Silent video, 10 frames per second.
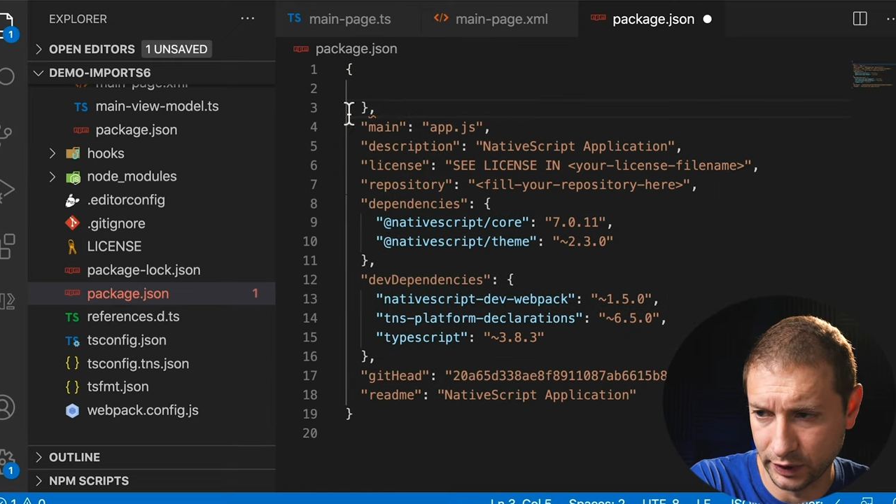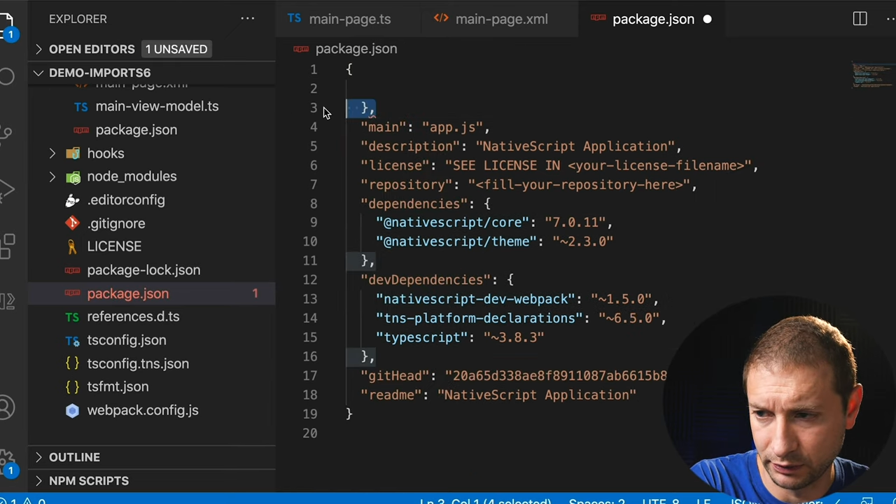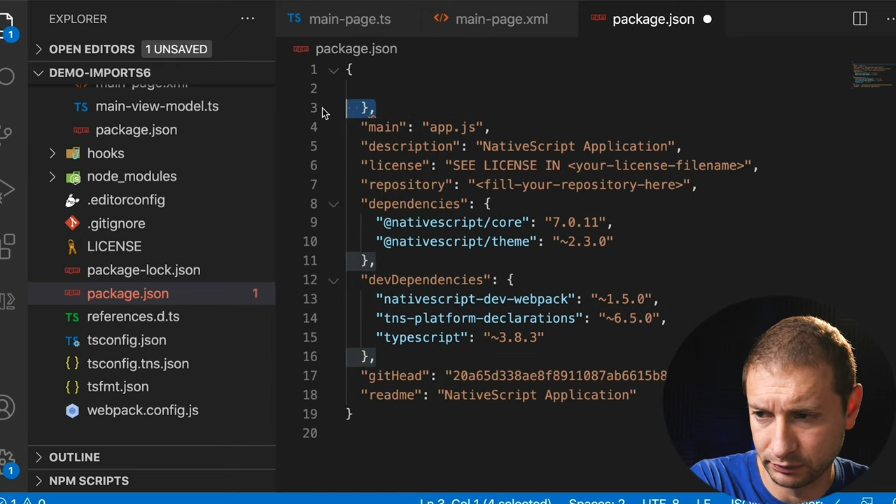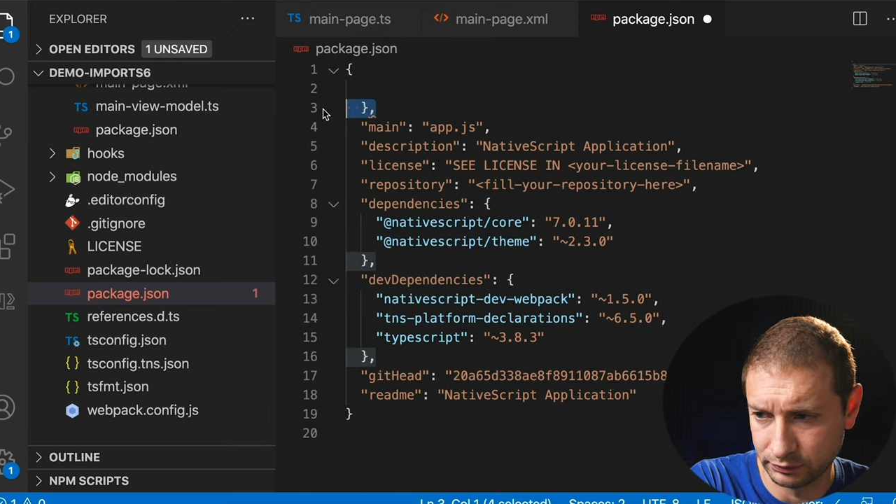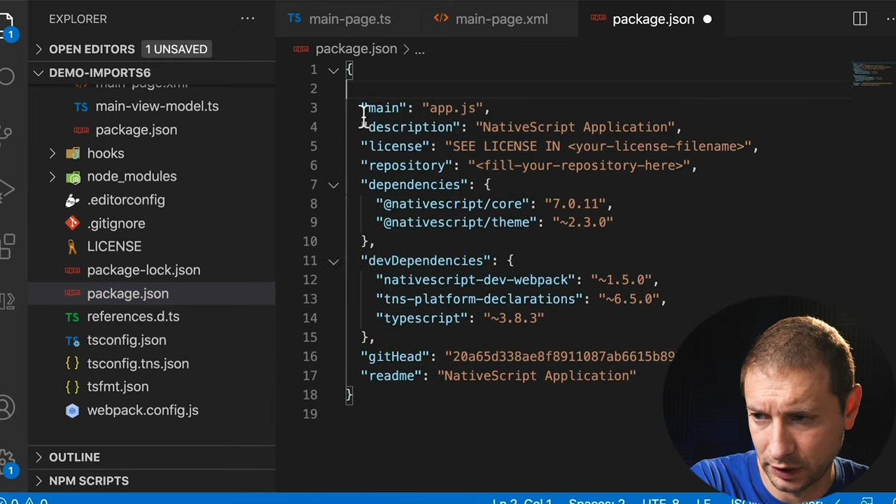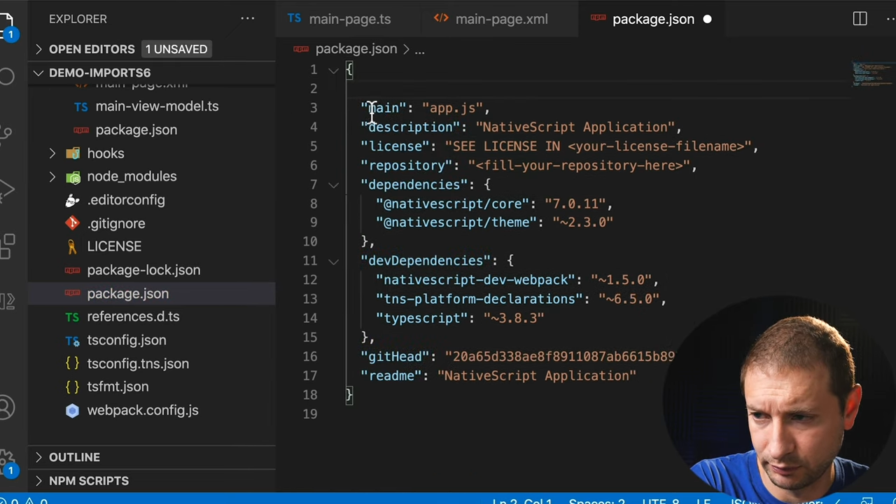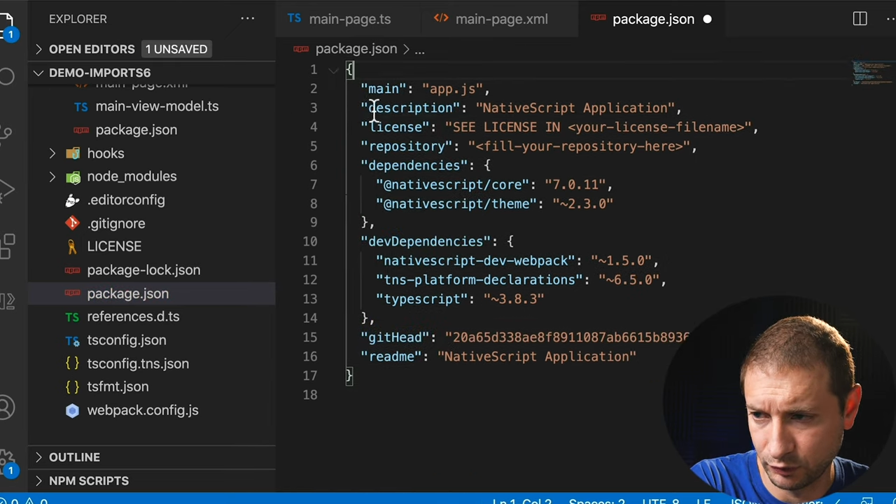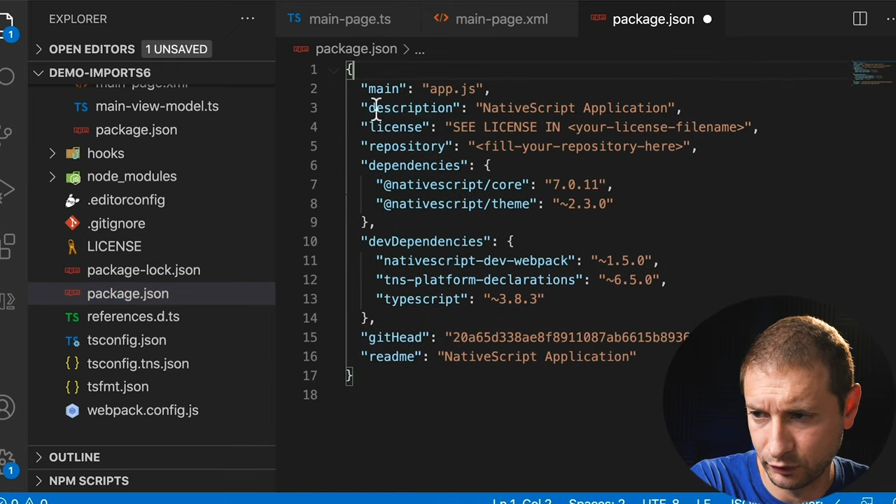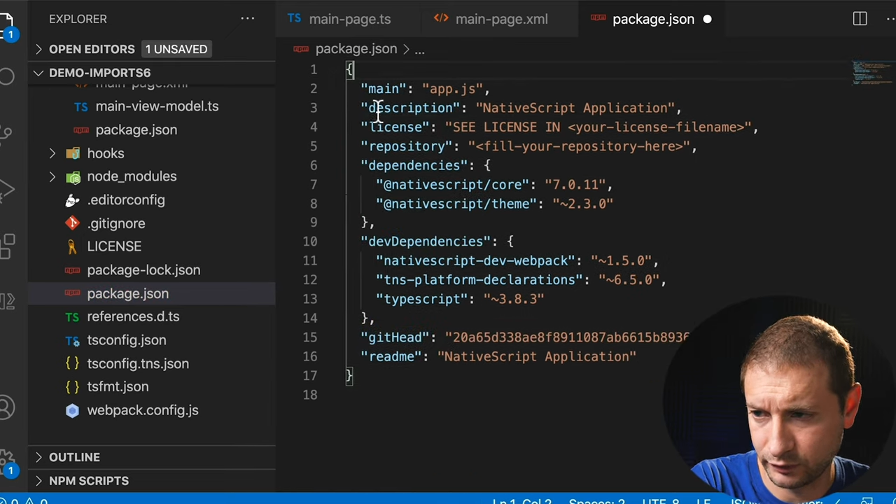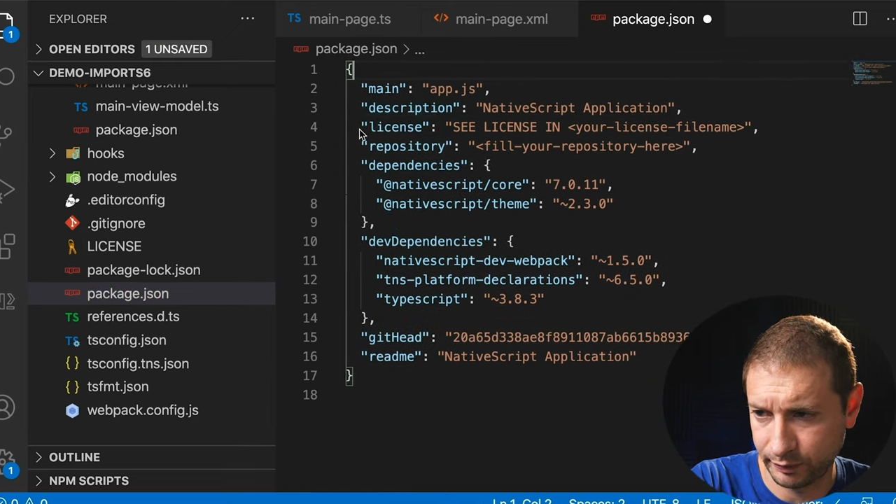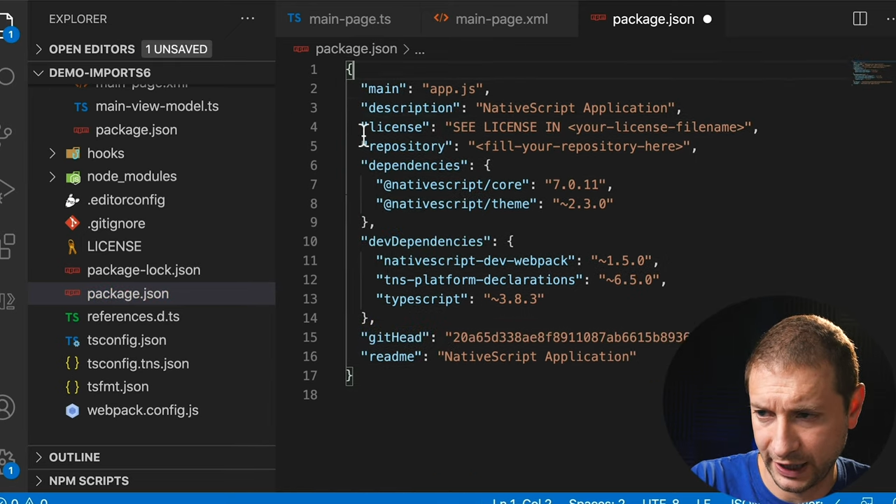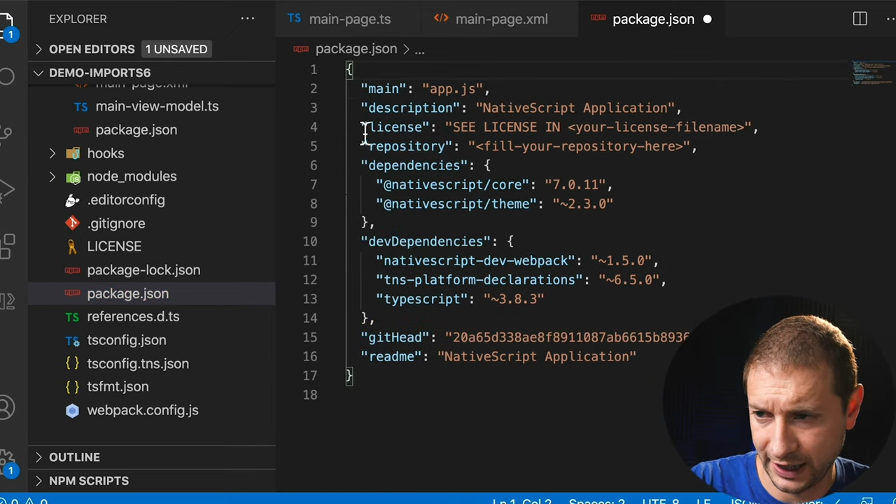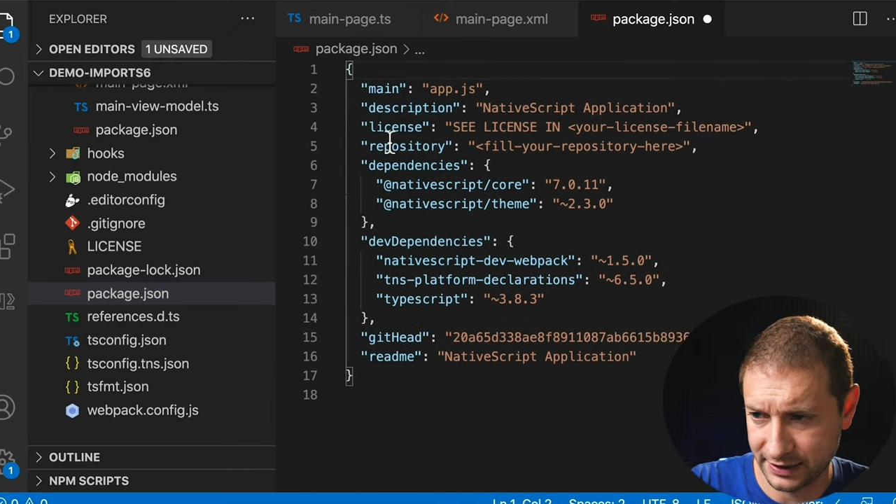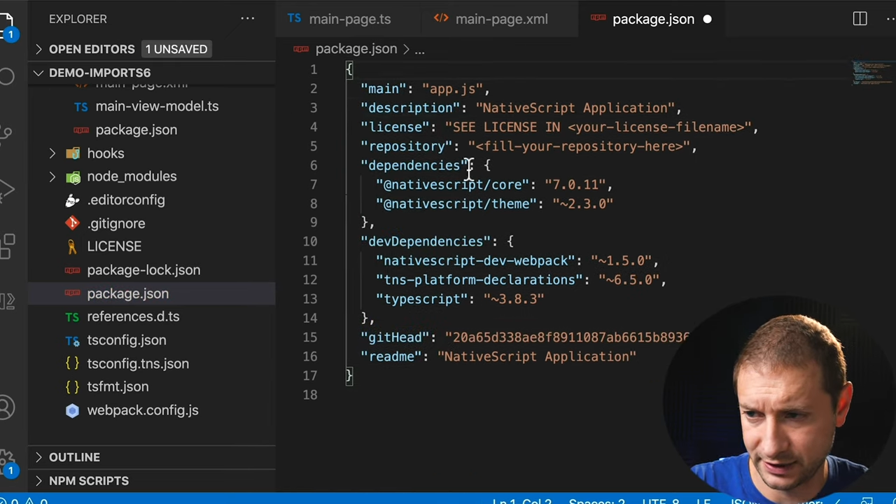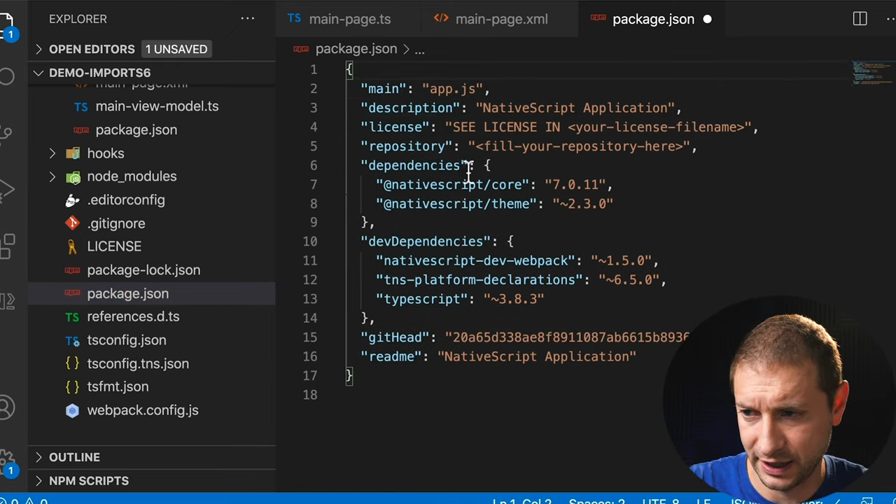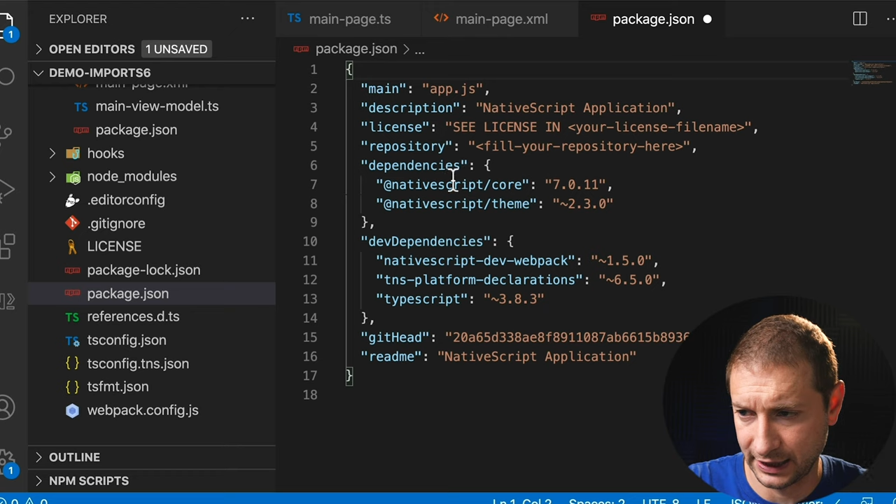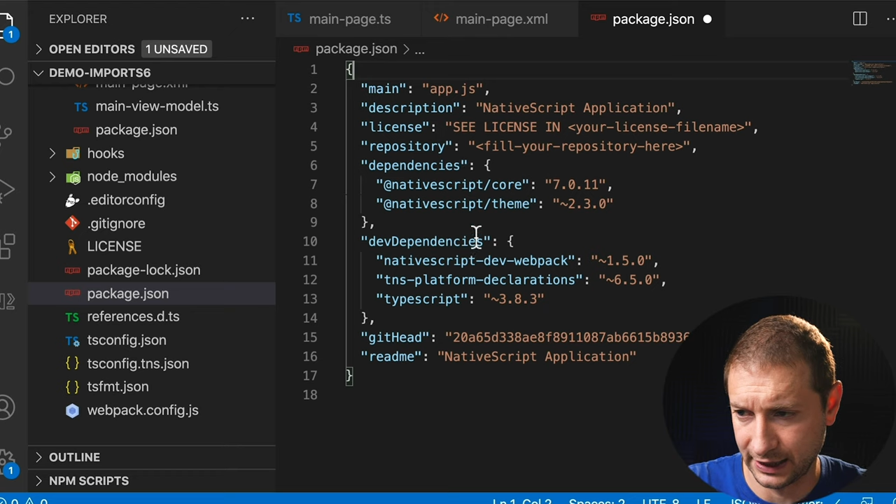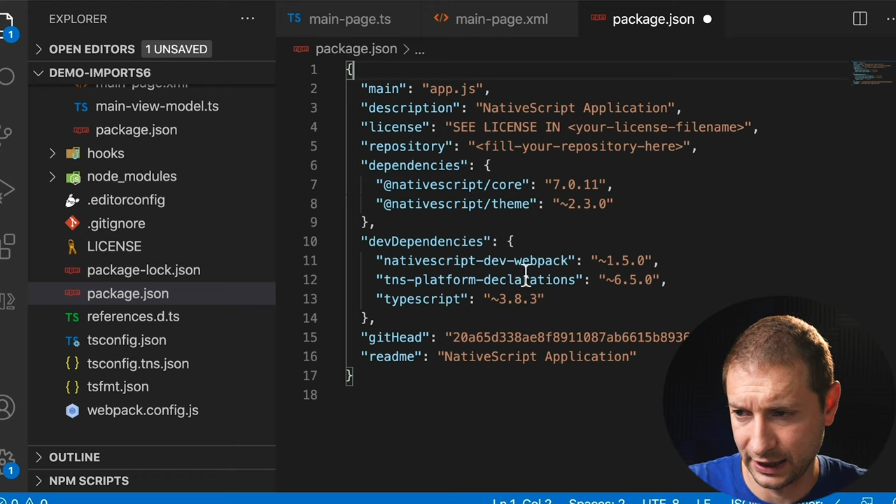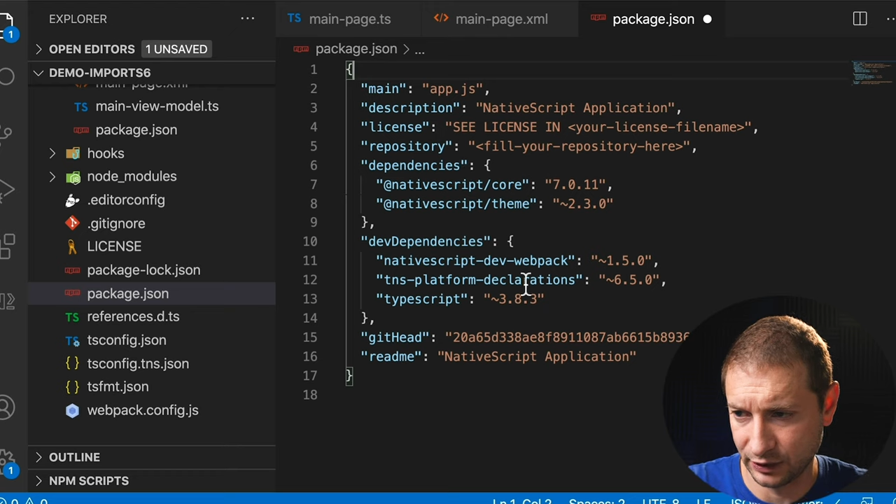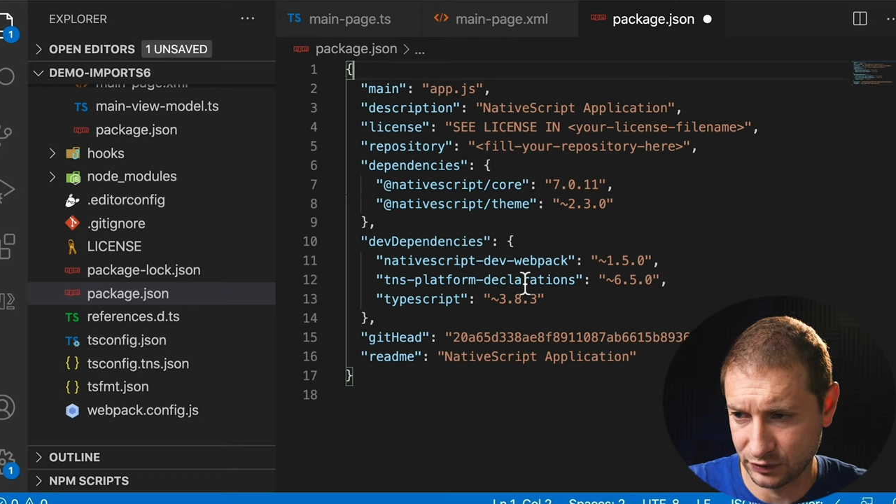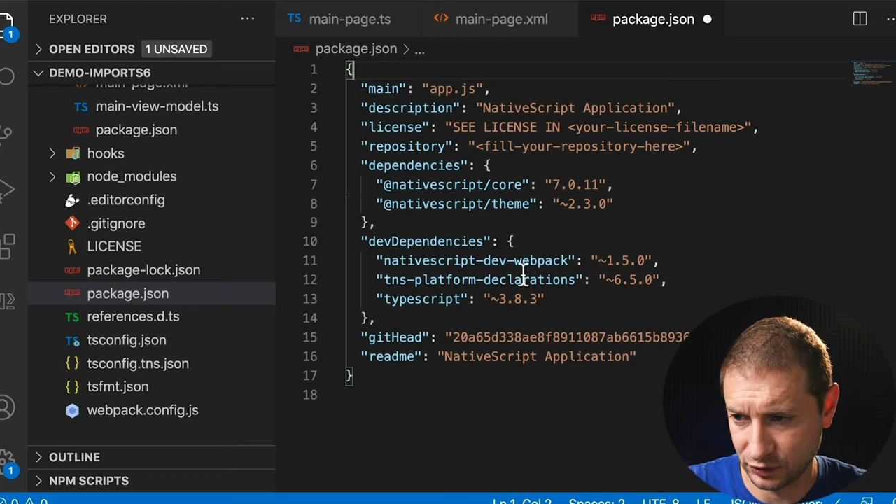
We are moved past that now.